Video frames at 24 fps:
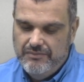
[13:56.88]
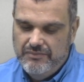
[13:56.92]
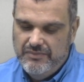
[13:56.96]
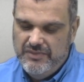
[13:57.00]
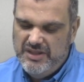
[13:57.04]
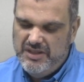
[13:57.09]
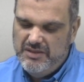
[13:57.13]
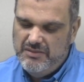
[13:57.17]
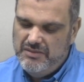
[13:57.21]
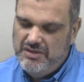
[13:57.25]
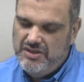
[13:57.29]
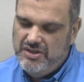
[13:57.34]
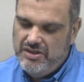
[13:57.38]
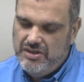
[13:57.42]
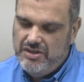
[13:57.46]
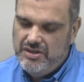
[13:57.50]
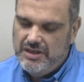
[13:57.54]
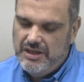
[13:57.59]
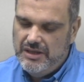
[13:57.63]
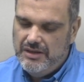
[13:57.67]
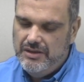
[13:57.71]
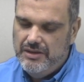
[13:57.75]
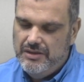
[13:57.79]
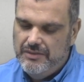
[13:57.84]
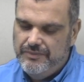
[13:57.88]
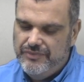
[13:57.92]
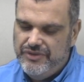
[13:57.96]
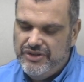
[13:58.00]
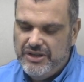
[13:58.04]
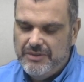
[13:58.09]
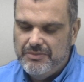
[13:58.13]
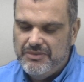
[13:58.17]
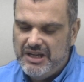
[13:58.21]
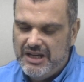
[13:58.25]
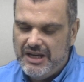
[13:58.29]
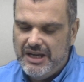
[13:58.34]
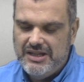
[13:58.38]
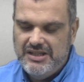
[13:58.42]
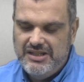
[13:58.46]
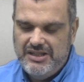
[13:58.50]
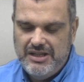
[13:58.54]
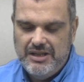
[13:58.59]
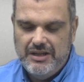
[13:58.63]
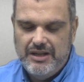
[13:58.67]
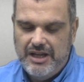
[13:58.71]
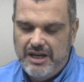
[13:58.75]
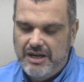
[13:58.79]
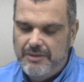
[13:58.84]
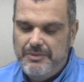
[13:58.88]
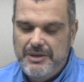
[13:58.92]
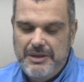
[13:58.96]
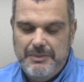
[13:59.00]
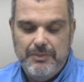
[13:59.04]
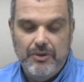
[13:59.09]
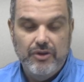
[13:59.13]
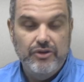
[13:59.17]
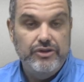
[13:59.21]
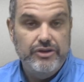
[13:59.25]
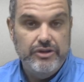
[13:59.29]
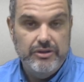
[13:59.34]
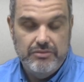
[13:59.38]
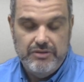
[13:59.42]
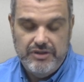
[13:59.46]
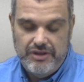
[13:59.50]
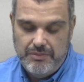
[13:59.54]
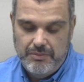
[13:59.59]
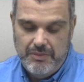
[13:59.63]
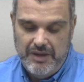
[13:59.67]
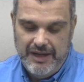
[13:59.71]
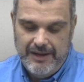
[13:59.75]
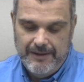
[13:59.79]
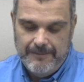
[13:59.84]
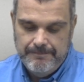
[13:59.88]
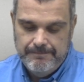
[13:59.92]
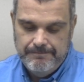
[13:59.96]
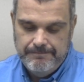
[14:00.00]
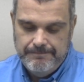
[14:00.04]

This was something I see a lot of people do with me.